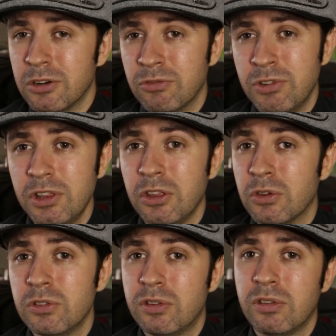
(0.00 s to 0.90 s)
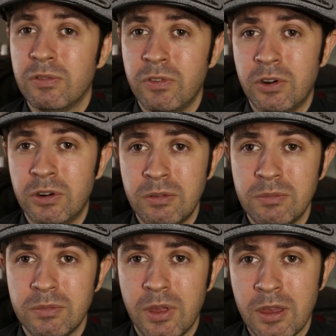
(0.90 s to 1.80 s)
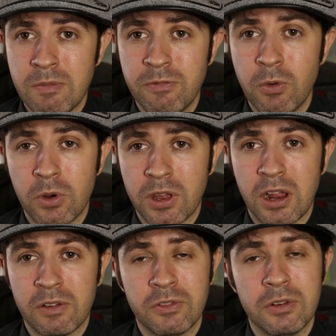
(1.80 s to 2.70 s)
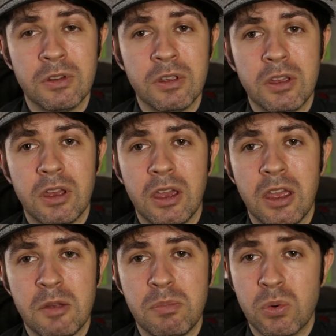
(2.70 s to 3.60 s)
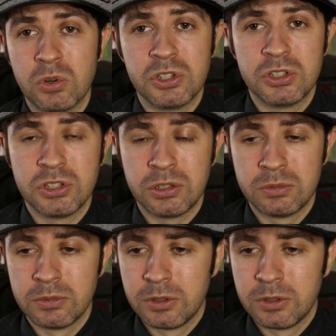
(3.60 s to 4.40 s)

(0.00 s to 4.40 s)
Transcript: really good for um, photographing uh, portraiture